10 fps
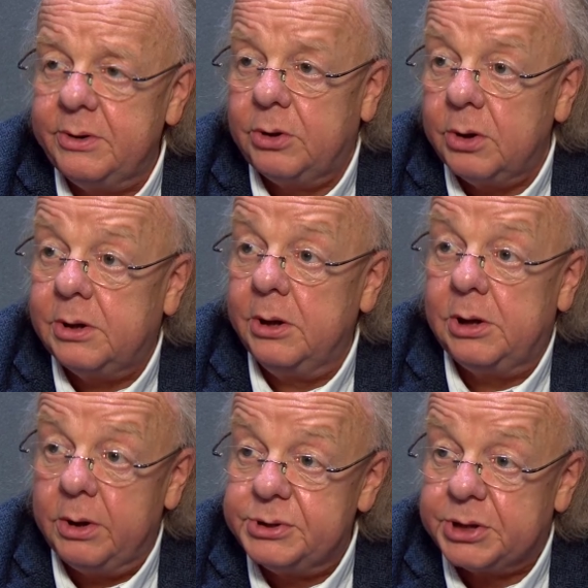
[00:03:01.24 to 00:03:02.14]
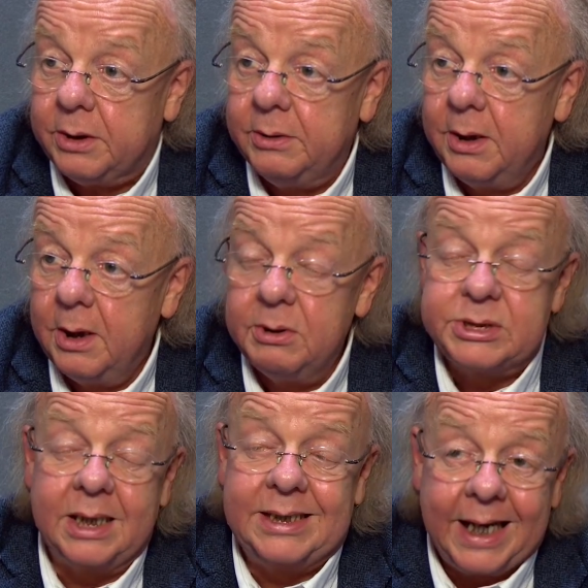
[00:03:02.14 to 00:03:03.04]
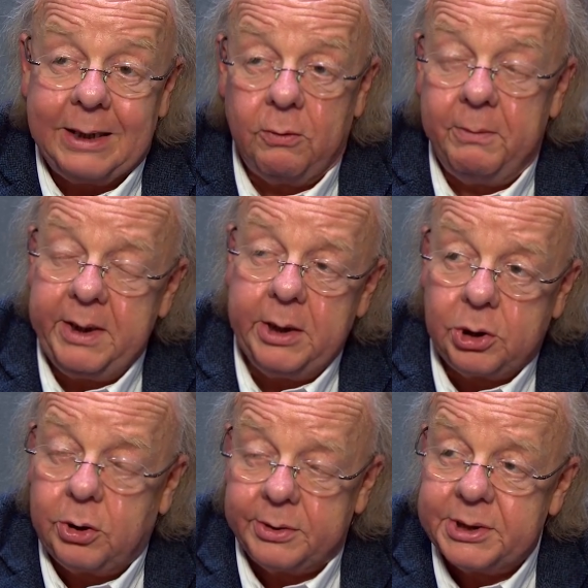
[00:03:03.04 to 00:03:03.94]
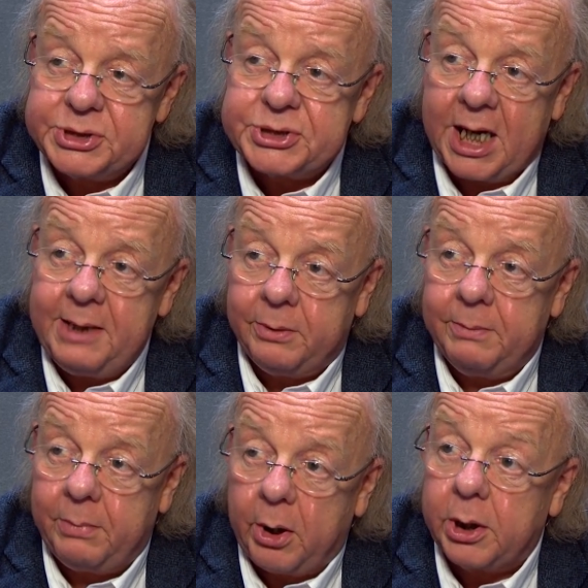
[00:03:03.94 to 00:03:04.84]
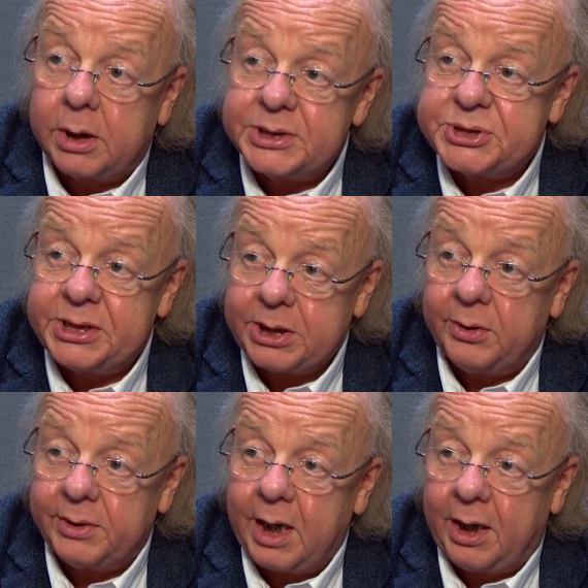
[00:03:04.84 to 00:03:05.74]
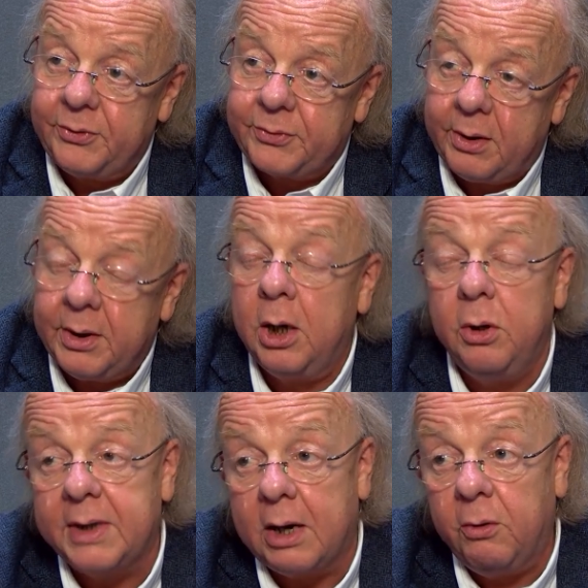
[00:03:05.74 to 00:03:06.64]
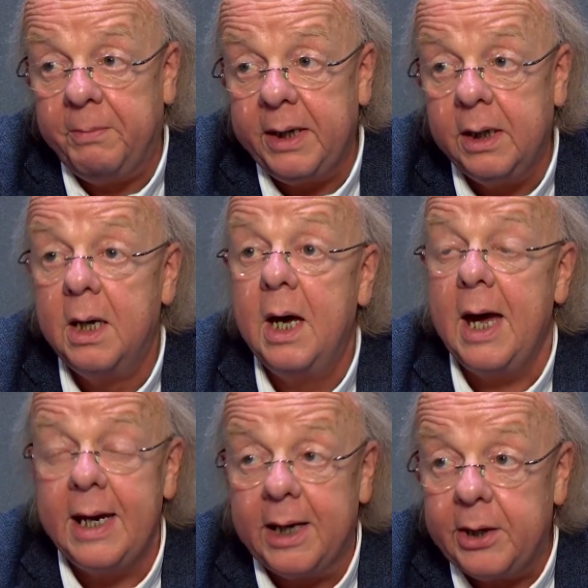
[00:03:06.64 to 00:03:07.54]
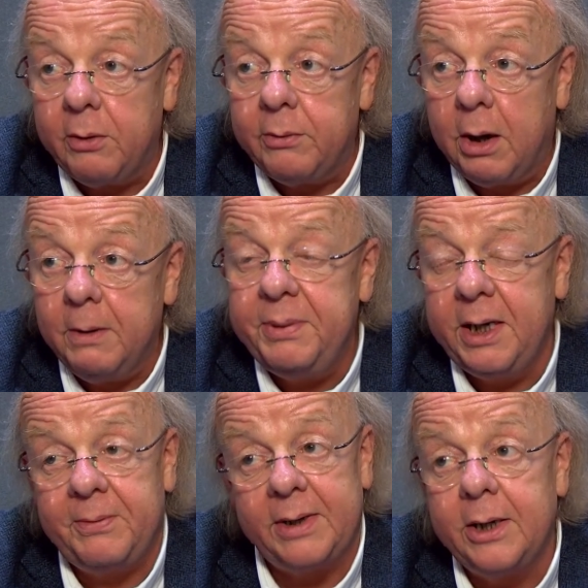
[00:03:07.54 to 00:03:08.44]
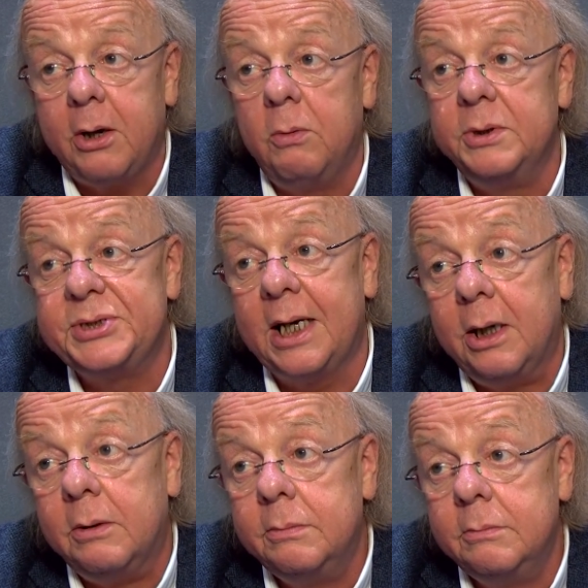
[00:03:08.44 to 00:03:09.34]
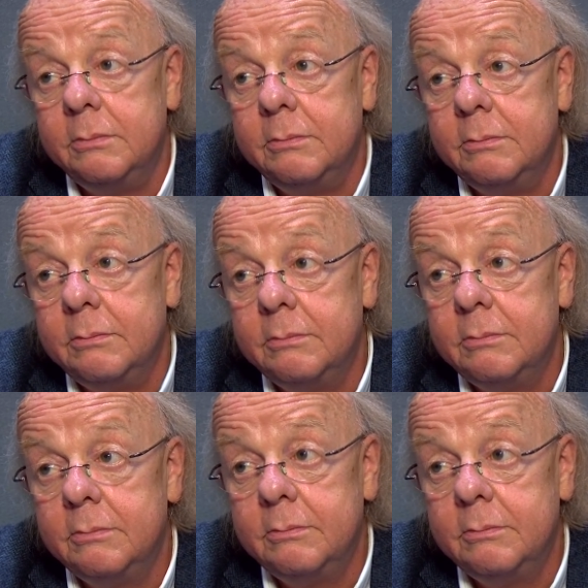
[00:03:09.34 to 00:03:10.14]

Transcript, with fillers: a good conclusion, which I think will mean a good and stable monarch sitting on the Iron Throne. Now who that will be, A, I don't know, and B, if I didn't, I wouldn't tell you. That is true.